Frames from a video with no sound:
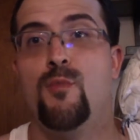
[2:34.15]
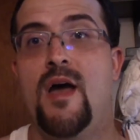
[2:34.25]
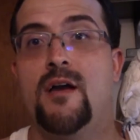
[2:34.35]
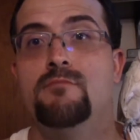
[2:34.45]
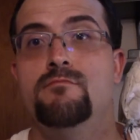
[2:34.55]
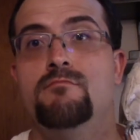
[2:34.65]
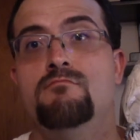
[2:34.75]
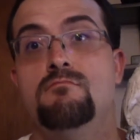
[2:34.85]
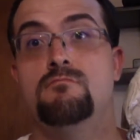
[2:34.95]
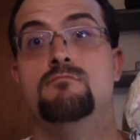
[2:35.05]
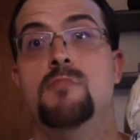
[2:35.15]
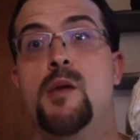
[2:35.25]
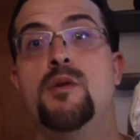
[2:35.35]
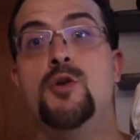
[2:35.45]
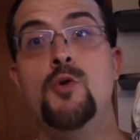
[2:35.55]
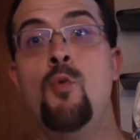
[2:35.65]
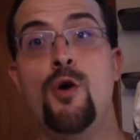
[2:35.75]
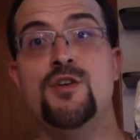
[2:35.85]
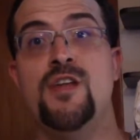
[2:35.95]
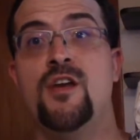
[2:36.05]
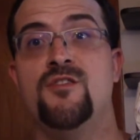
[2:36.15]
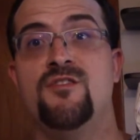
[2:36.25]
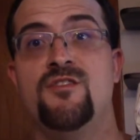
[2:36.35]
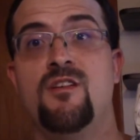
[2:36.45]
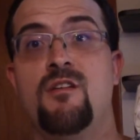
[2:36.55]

back, maybe two water stations.